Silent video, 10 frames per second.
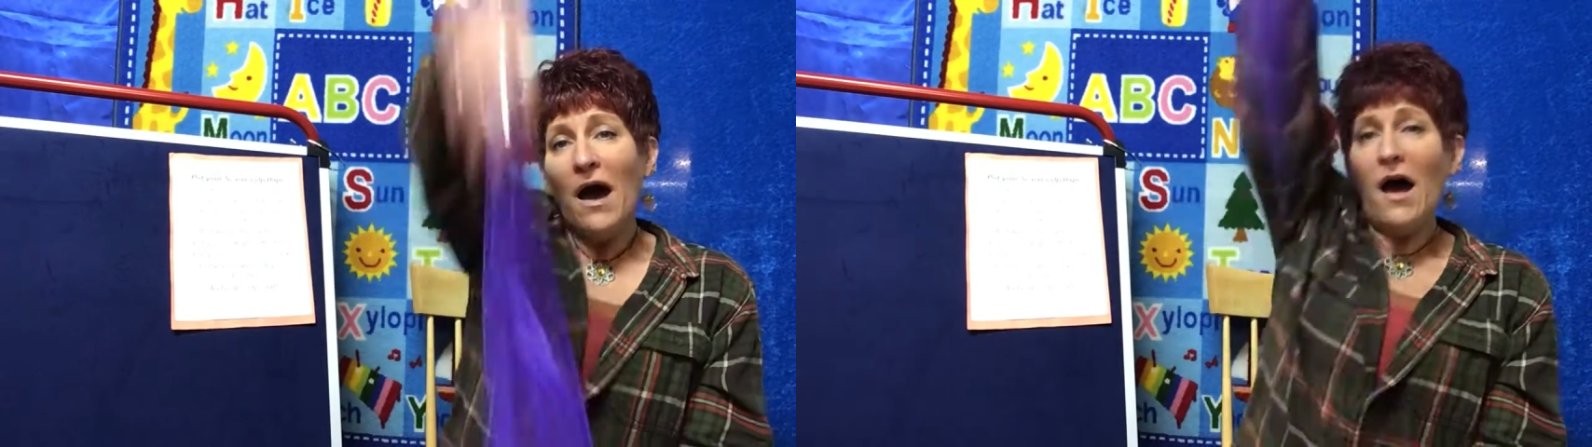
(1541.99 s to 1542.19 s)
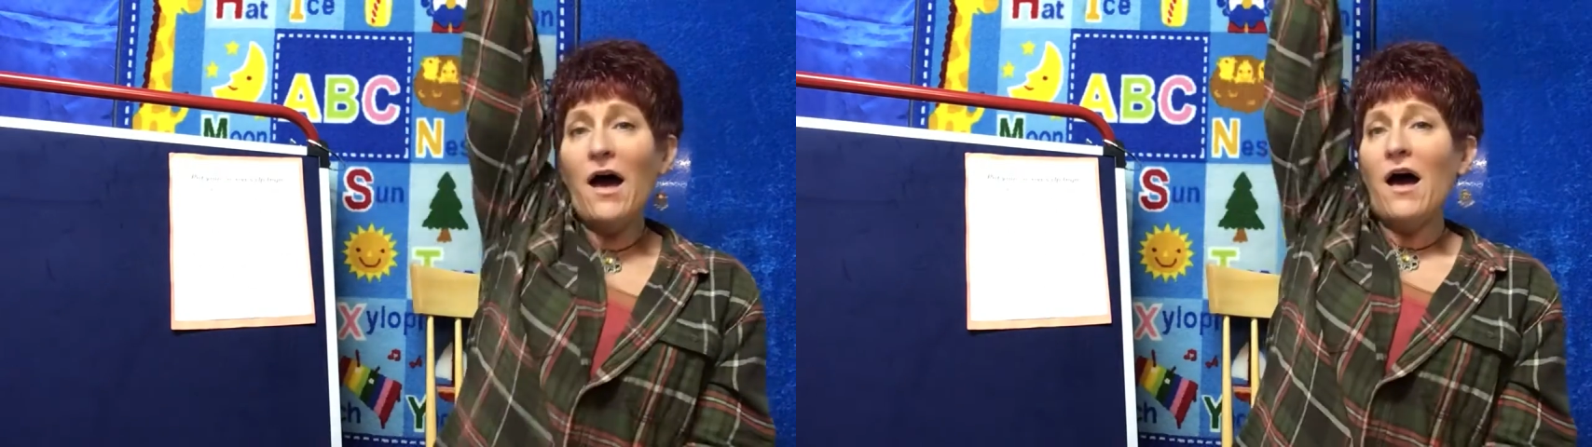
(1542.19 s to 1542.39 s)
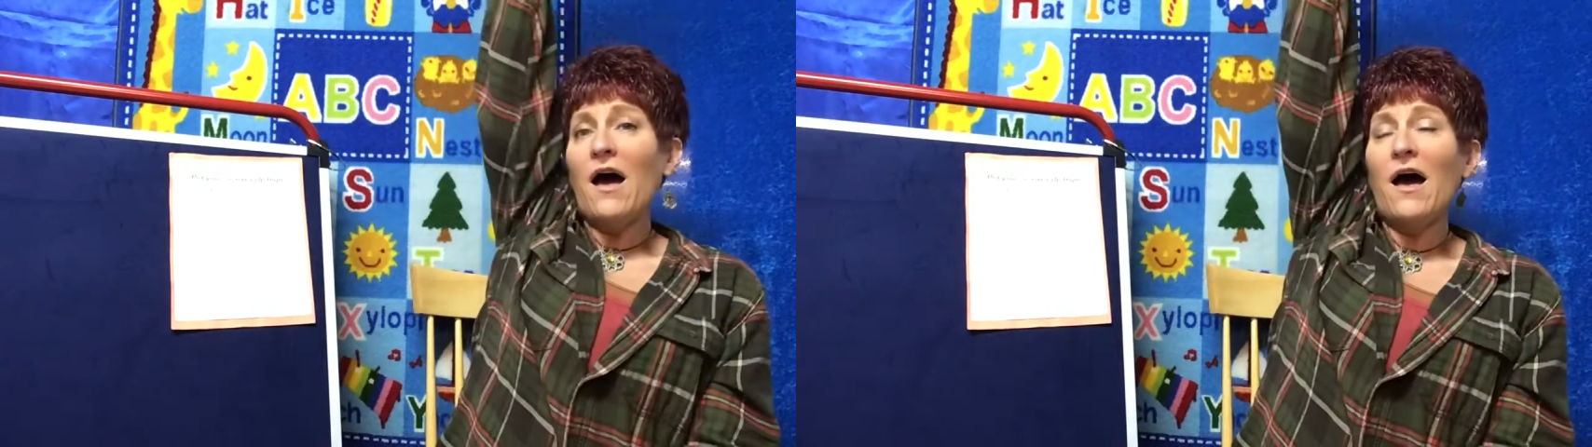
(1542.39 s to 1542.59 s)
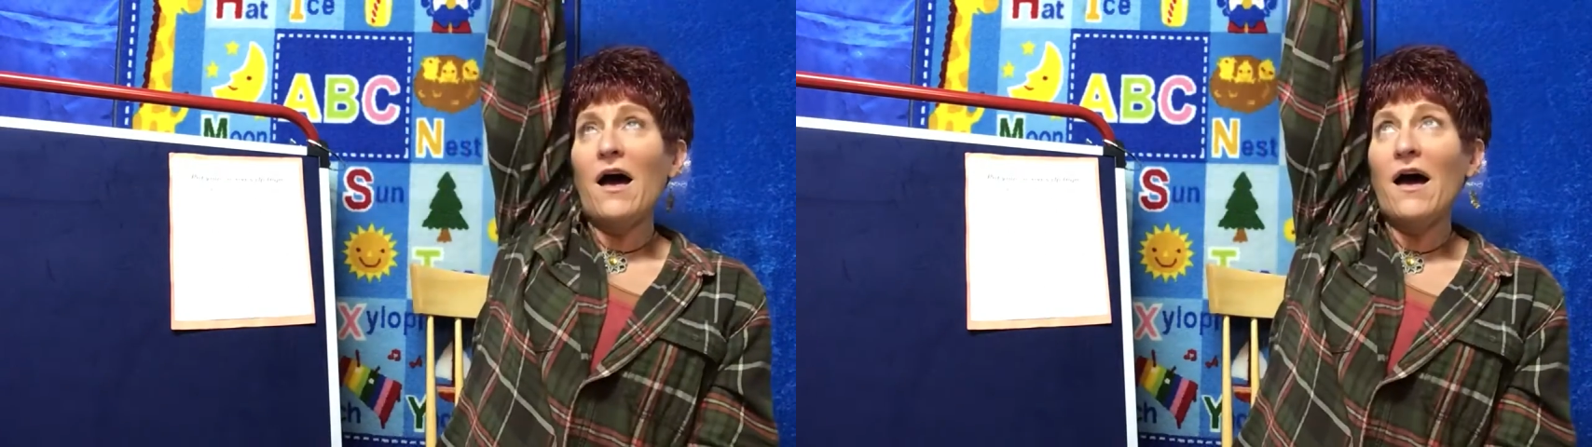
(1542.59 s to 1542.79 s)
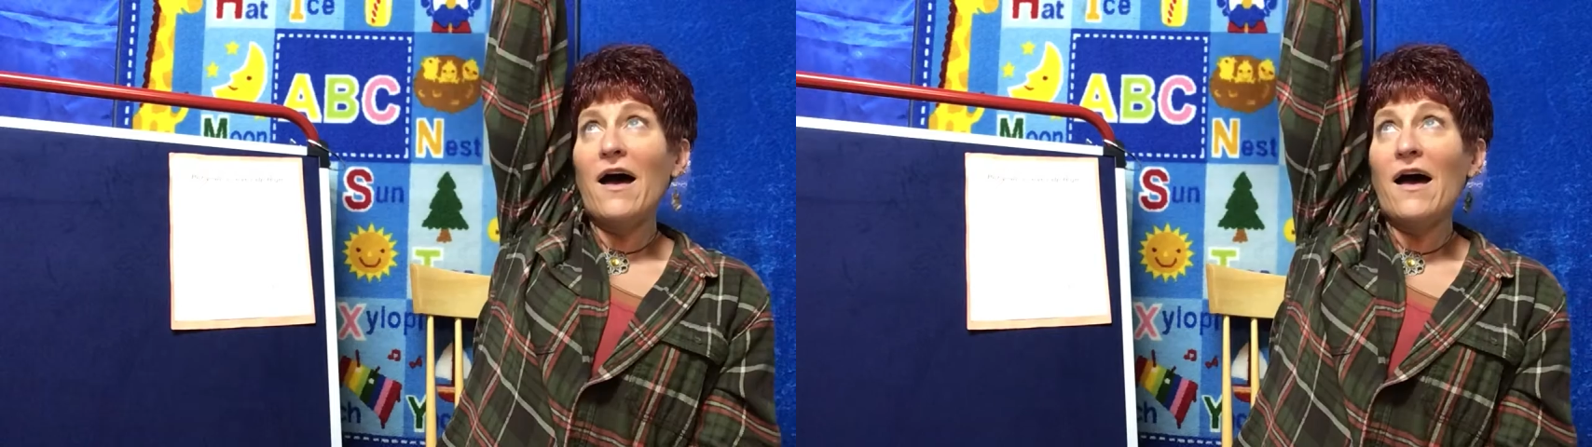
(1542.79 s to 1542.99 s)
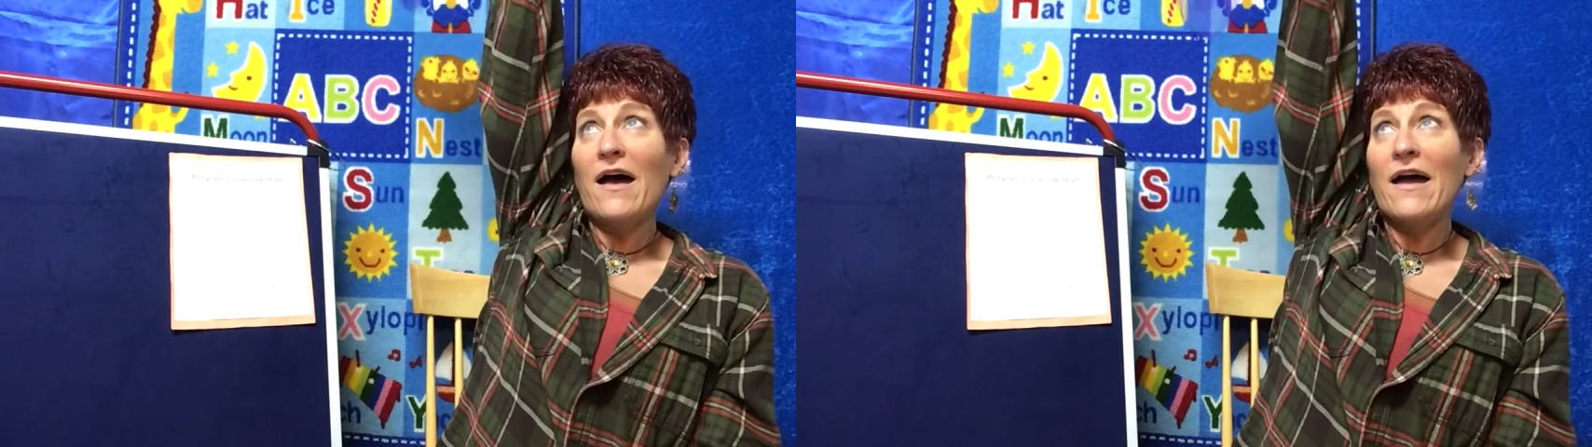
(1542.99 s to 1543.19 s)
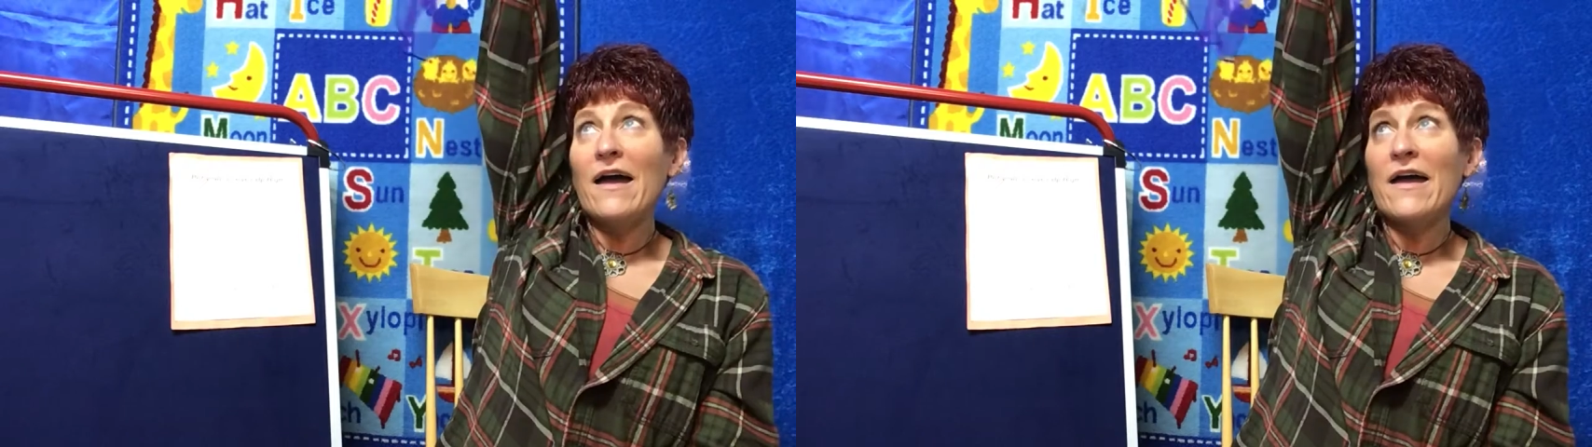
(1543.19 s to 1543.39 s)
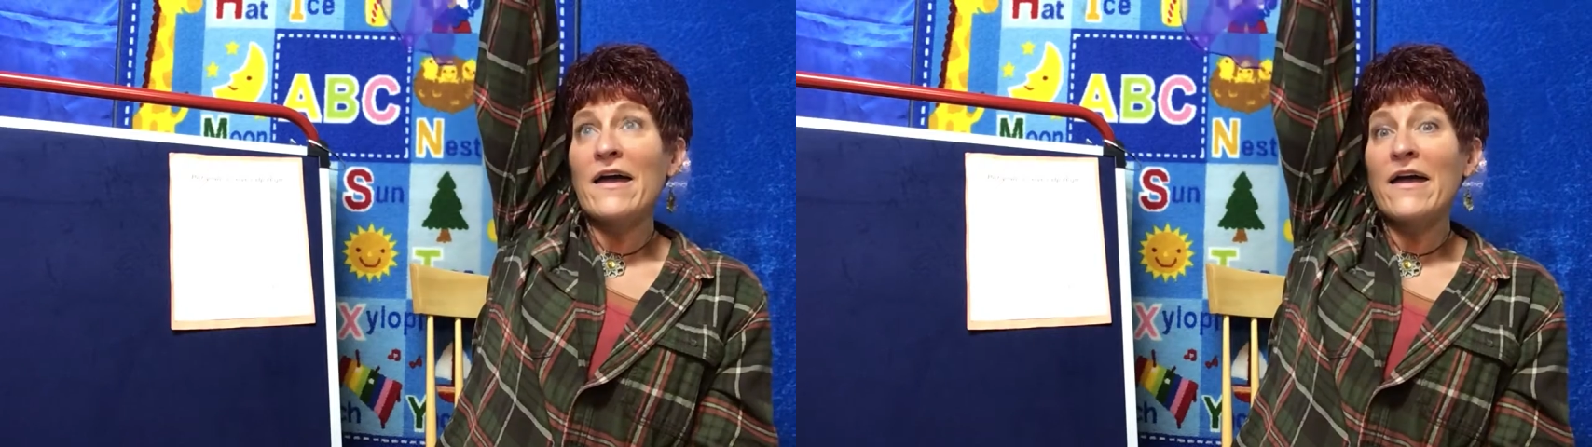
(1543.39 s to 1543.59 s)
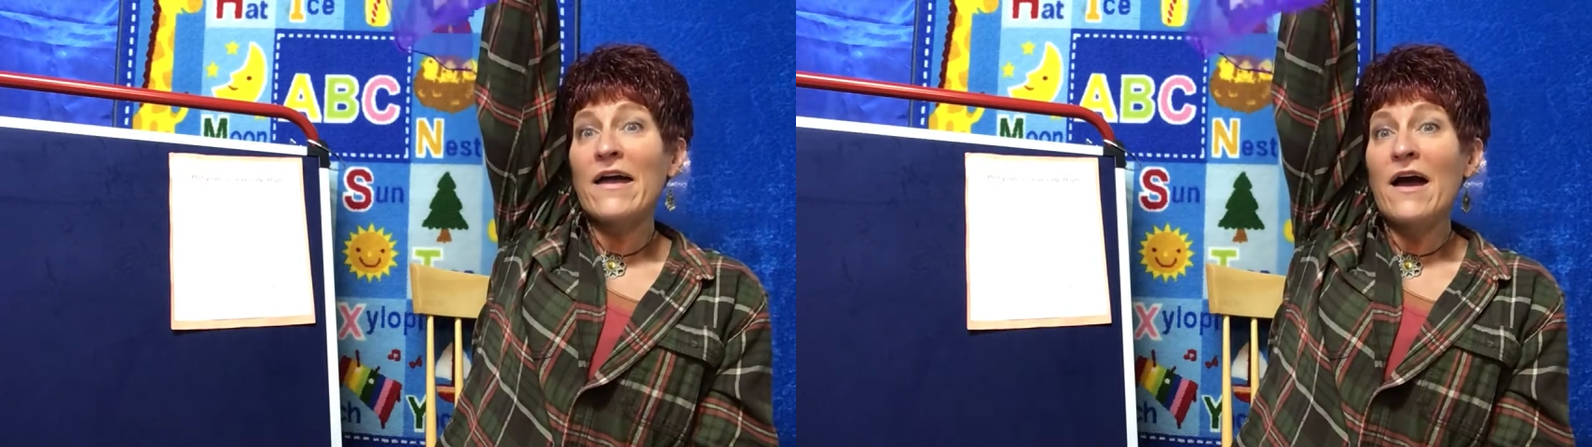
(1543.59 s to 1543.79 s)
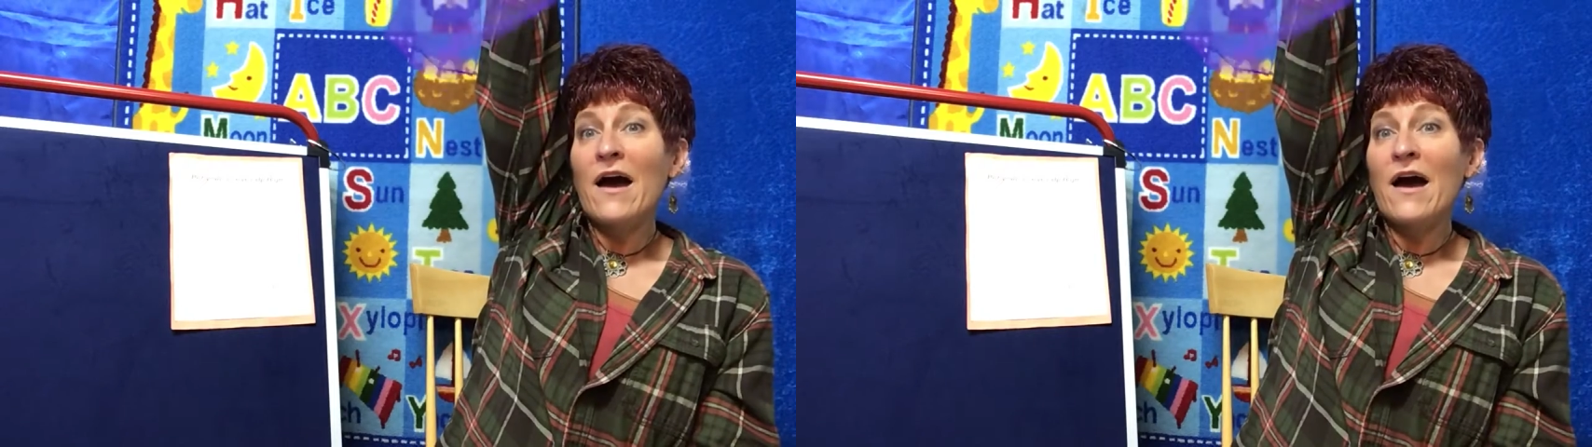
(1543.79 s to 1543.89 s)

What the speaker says: high.